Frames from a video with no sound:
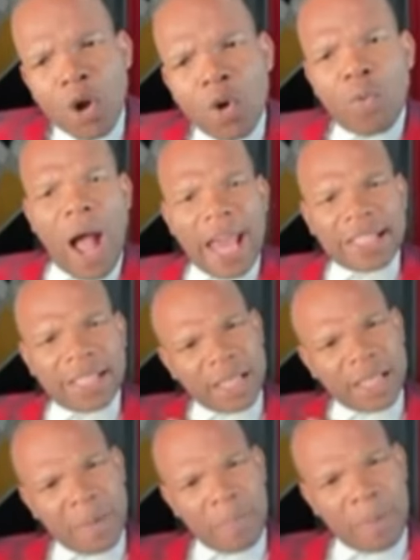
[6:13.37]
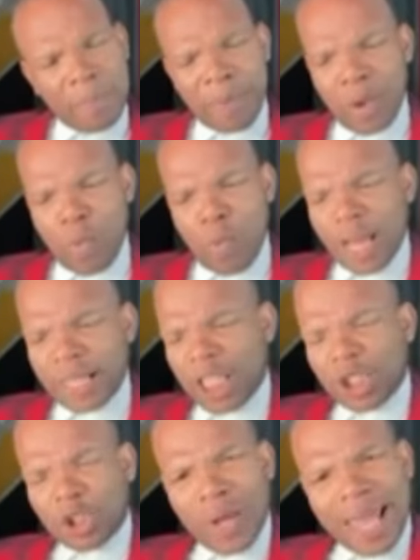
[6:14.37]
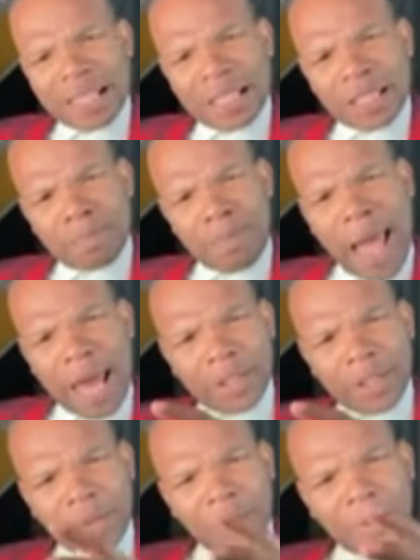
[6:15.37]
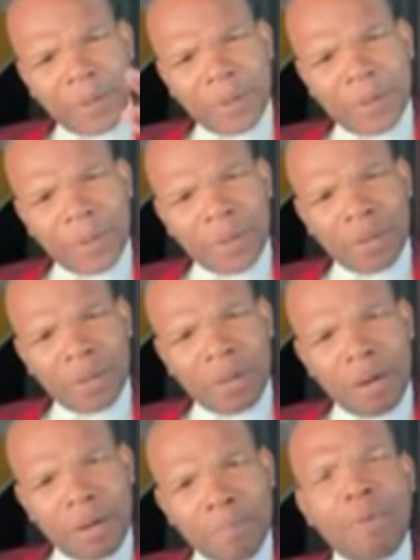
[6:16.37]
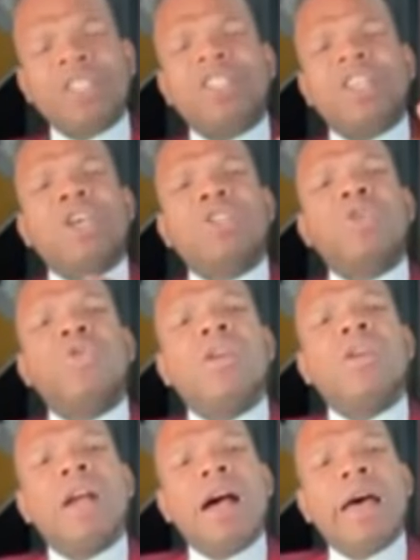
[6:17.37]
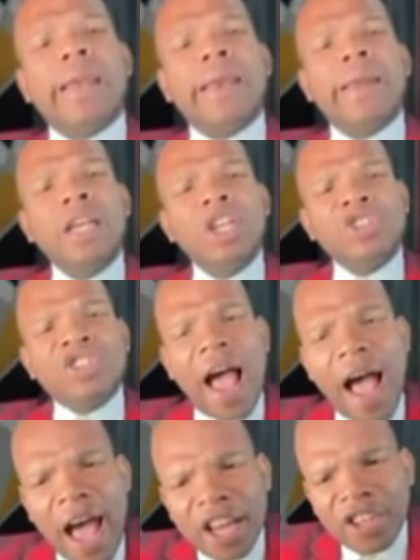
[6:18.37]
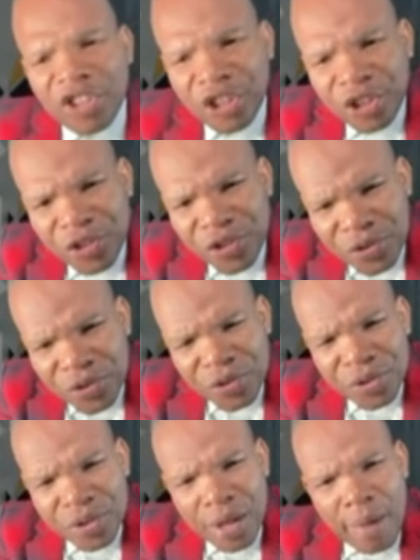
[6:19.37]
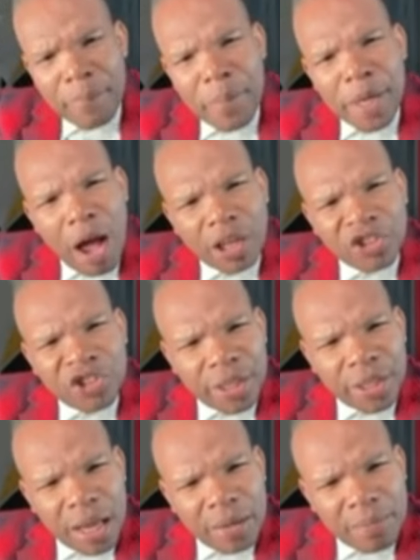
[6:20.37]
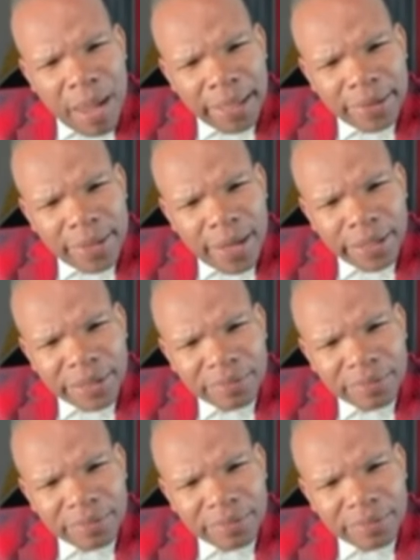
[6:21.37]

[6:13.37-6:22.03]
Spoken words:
Why isn't the DPP wanting to expand prosecutorial charges beyond Jean and Panton?